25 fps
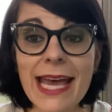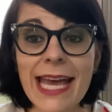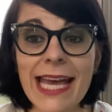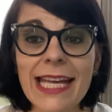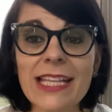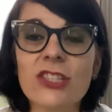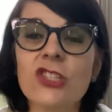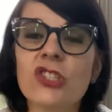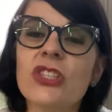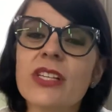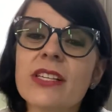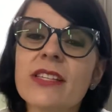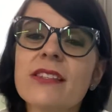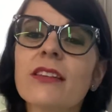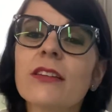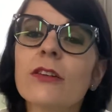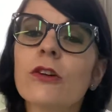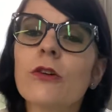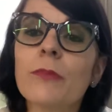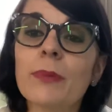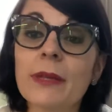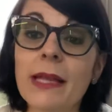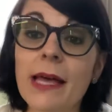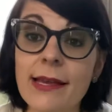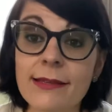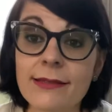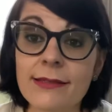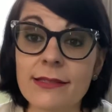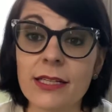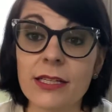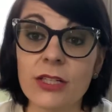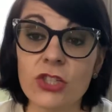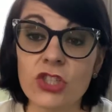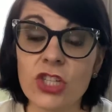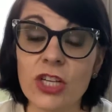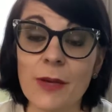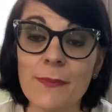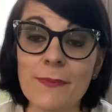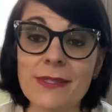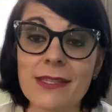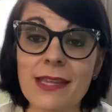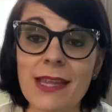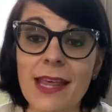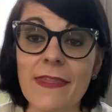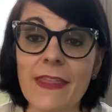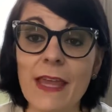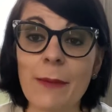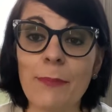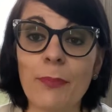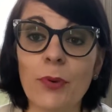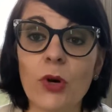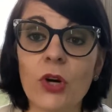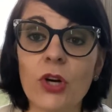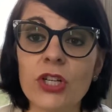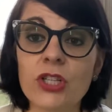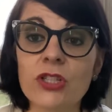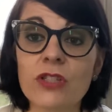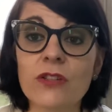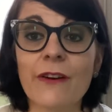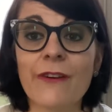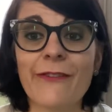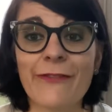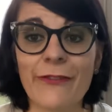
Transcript: It's just little plastic chips that they push